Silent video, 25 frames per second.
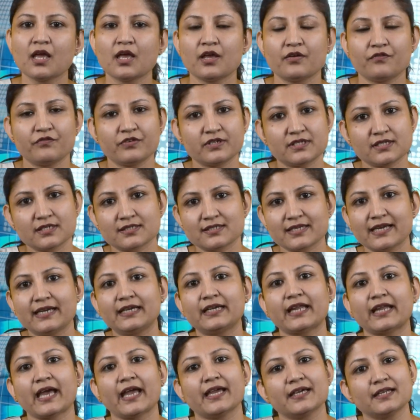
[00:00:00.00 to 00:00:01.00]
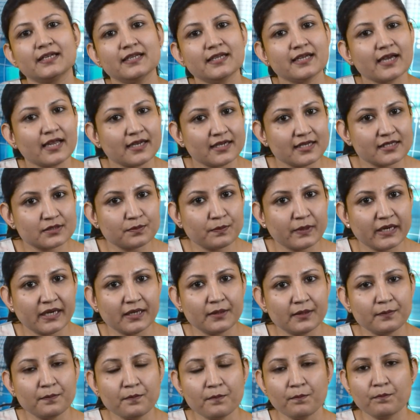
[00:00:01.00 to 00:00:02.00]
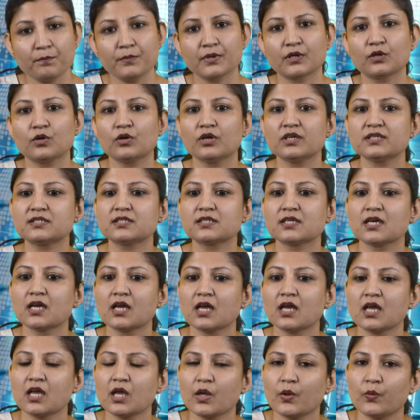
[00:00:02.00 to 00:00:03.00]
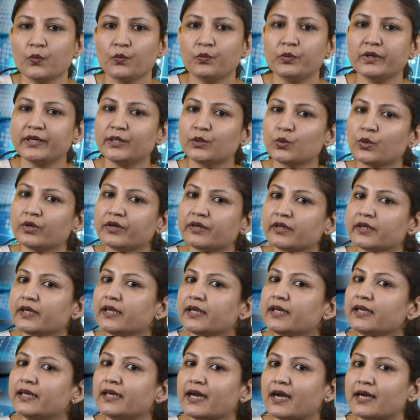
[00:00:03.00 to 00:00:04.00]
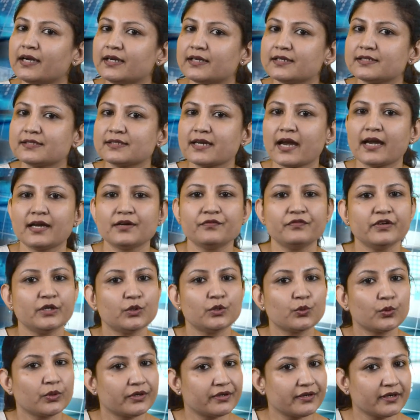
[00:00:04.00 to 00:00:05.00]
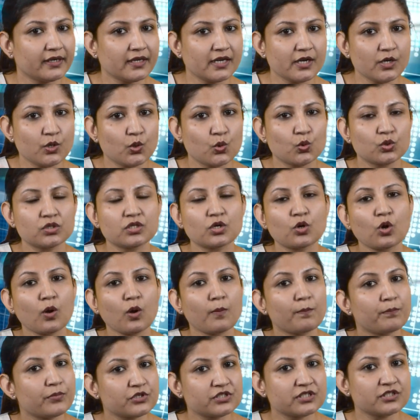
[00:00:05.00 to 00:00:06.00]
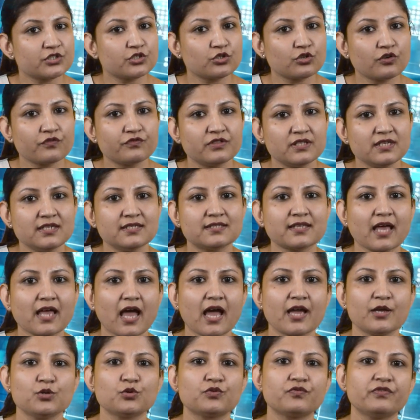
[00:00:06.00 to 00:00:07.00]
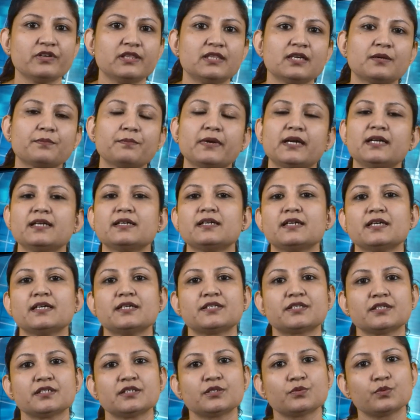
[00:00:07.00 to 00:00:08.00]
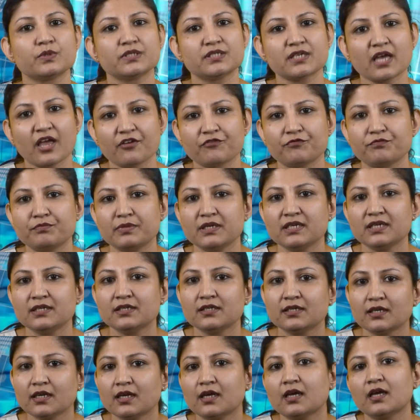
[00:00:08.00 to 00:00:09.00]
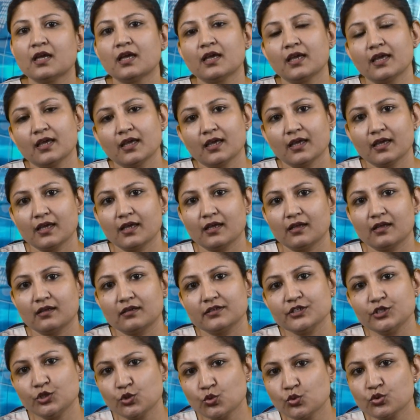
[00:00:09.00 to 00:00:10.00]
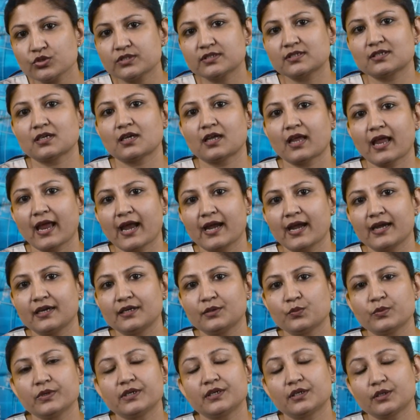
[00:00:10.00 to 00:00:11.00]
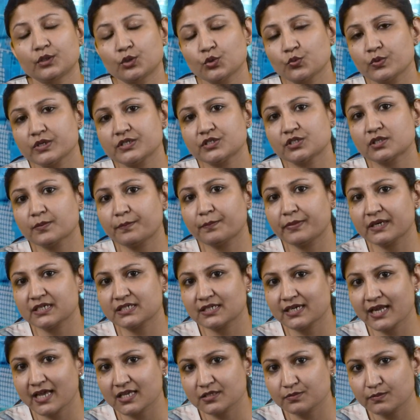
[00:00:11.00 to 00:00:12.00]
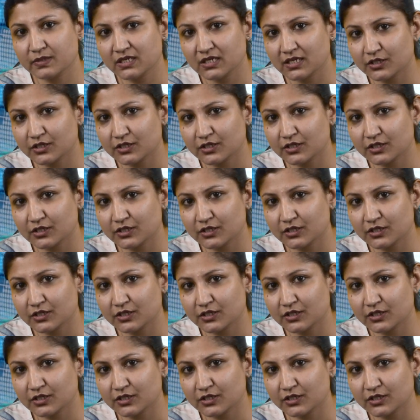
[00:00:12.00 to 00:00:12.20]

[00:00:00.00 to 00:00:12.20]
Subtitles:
which is entirely unexplained because we don't really understand, we don't really know the composition of these Ayurvedic medications which have been used and to which the patient has been